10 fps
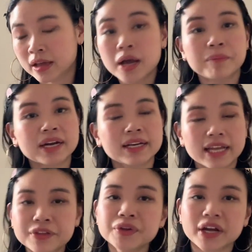But
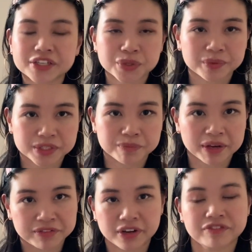Inuyasha was my
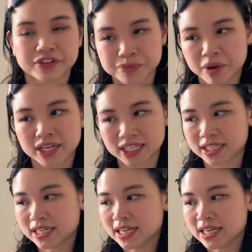very first manga,